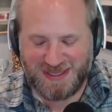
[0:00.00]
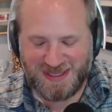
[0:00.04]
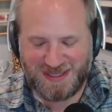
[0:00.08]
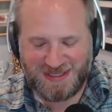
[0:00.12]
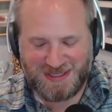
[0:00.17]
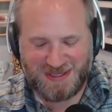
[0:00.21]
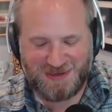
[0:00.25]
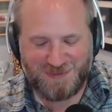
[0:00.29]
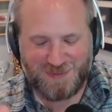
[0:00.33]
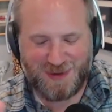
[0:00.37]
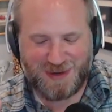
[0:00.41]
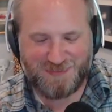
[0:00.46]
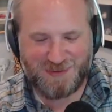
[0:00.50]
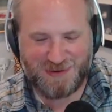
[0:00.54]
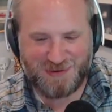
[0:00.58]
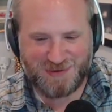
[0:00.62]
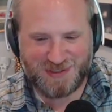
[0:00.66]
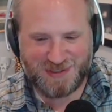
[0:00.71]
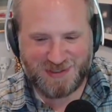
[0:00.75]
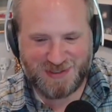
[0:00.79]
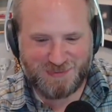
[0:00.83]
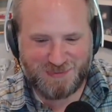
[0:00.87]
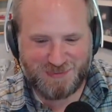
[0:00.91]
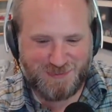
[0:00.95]
you might be
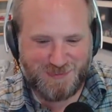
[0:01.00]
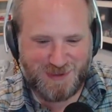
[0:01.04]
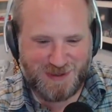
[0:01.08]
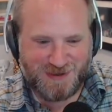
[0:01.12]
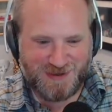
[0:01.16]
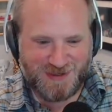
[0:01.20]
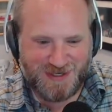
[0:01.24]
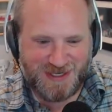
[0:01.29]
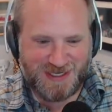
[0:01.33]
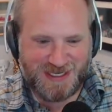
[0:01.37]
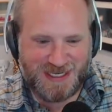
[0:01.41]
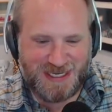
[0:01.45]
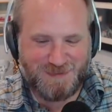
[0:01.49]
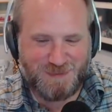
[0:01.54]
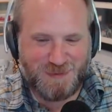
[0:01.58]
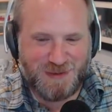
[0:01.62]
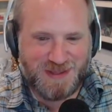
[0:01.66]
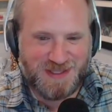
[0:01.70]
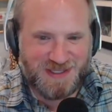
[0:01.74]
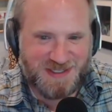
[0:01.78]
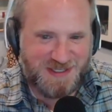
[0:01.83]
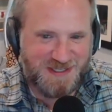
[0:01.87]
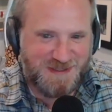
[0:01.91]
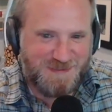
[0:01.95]
able to explain it better than I can,
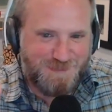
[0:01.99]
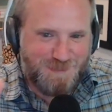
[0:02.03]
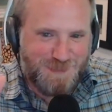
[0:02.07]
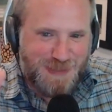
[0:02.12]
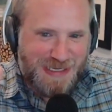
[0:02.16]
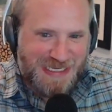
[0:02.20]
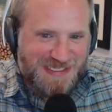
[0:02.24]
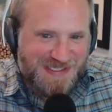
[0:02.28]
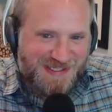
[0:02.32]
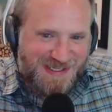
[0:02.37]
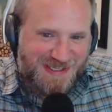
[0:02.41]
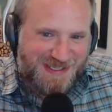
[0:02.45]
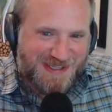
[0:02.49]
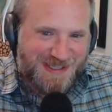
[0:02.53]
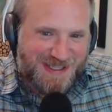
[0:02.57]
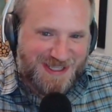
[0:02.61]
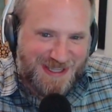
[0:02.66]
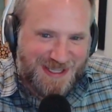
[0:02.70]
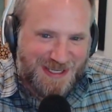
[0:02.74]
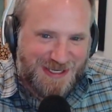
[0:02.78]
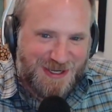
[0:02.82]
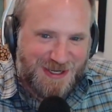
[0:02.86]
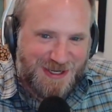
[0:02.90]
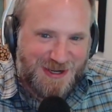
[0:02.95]
but this is basically
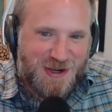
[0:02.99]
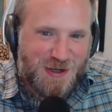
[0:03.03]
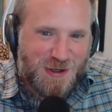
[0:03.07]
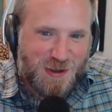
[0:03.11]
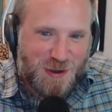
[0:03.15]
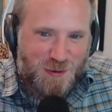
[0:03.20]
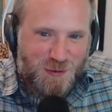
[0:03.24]
like